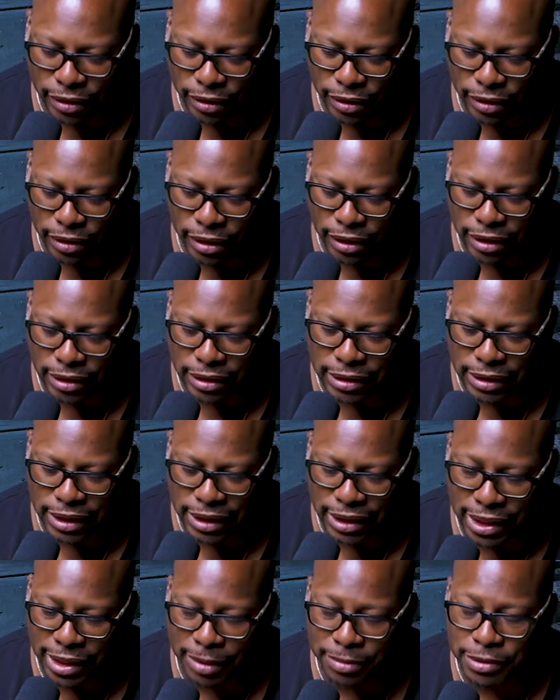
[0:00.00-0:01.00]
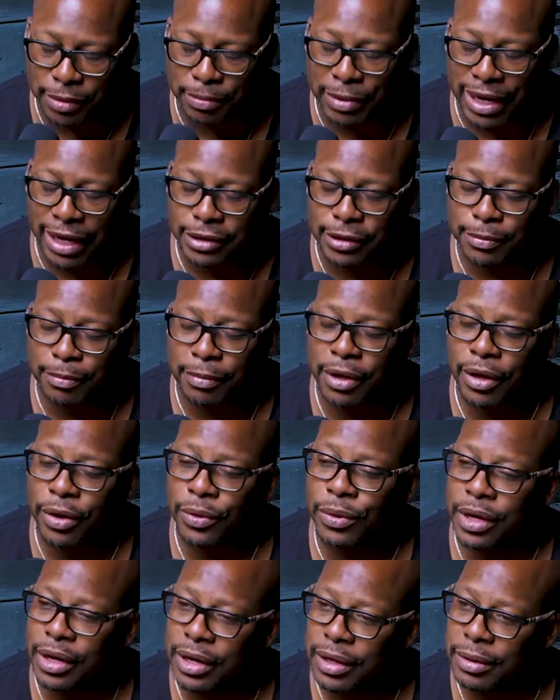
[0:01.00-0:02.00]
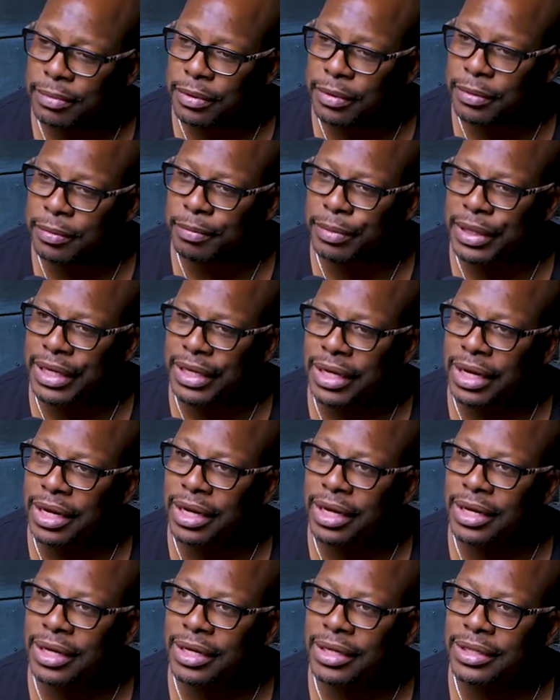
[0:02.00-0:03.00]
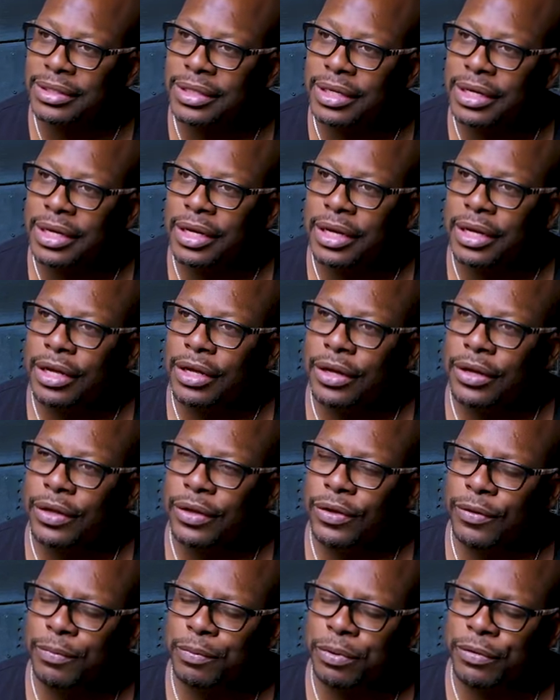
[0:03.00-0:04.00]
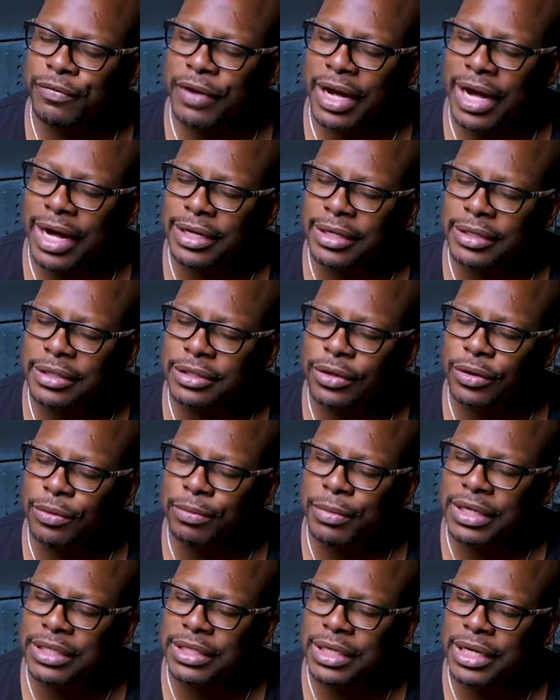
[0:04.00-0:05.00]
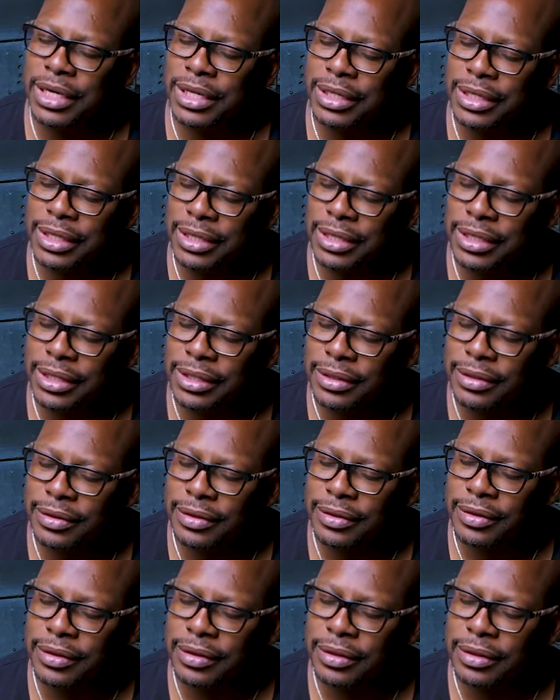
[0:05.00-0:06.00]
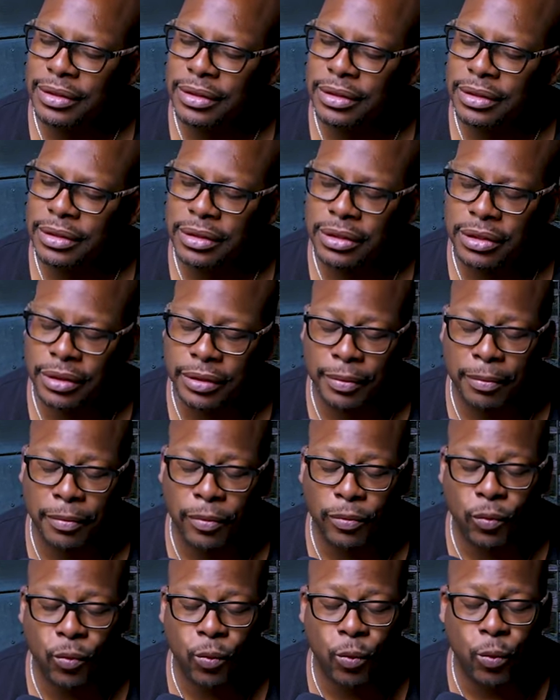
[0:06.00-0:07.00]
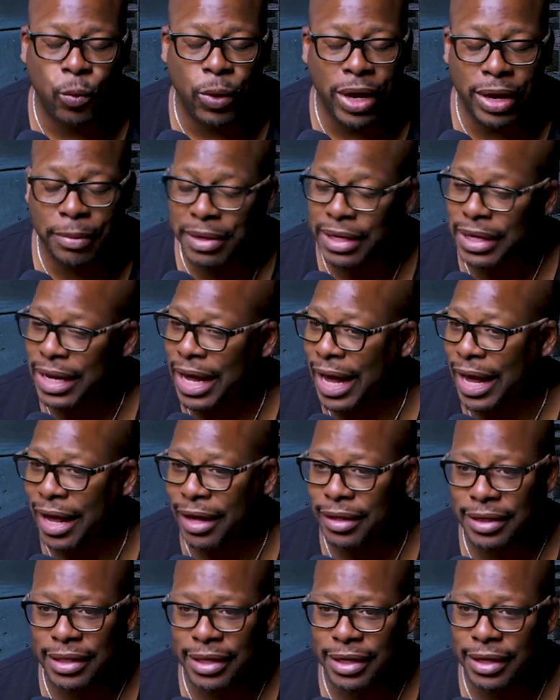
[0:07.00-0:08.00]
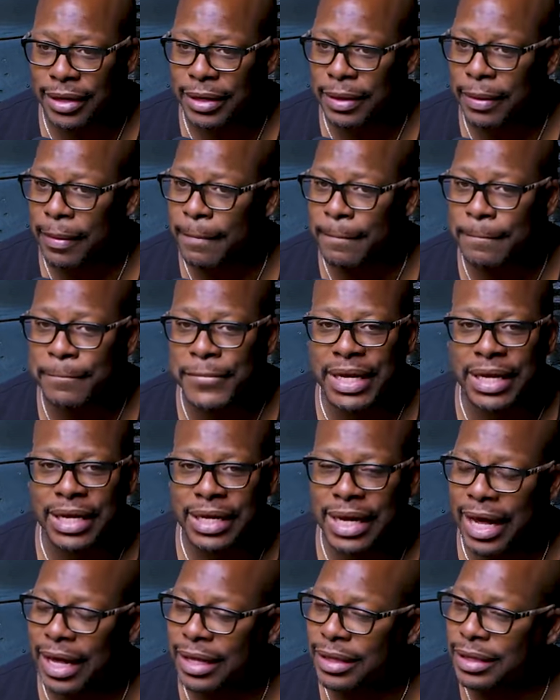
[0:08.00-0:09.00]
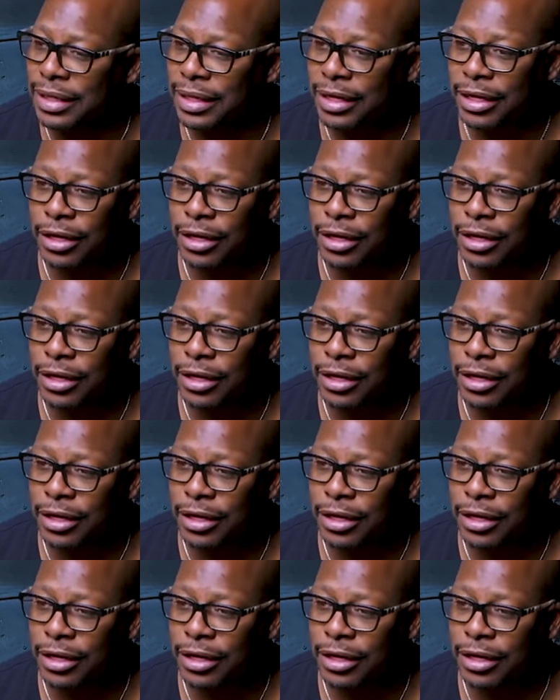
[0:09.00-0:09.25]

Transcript: Your D M's about to blow up, because you provided so much healing to women out there, men out there.